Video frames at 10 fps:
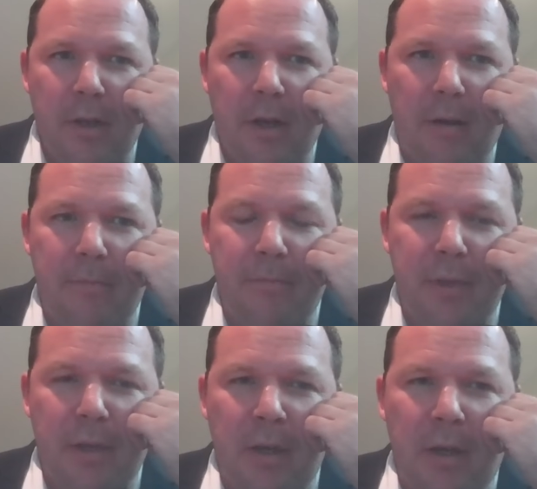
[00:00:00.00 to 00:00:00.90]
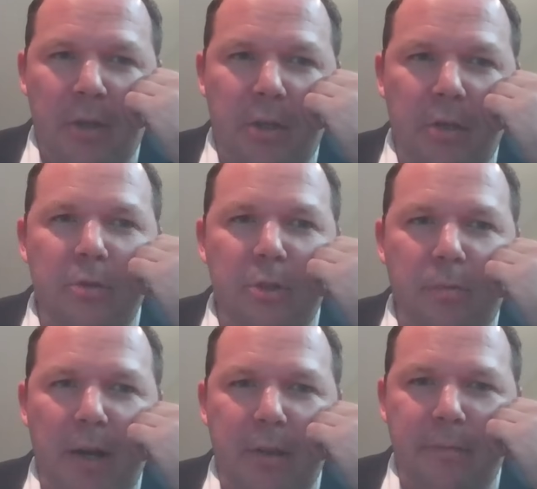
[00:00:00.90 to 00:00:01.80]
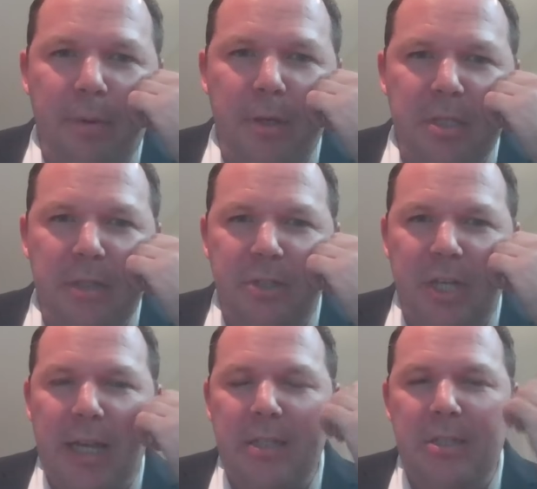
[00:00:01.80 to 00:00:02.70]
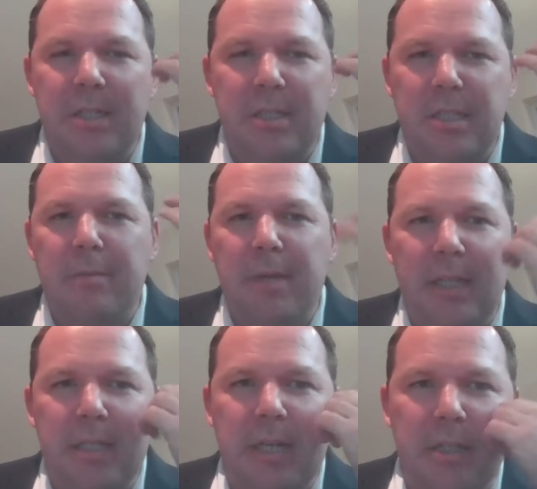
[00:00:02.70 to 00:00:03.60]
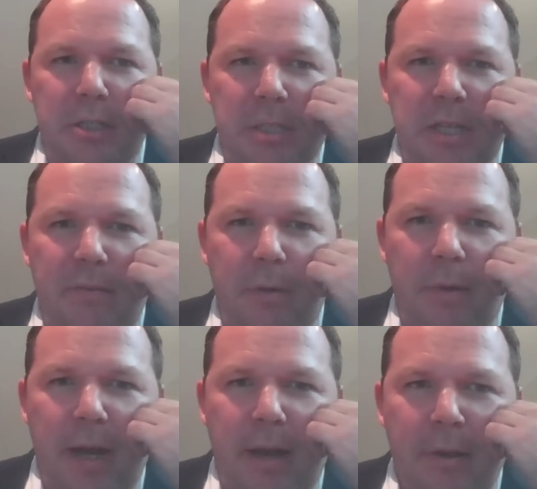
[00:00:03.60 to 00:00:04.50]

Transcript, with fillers: um, a, a, huge wealth of positive change that seemingly touches everywhere.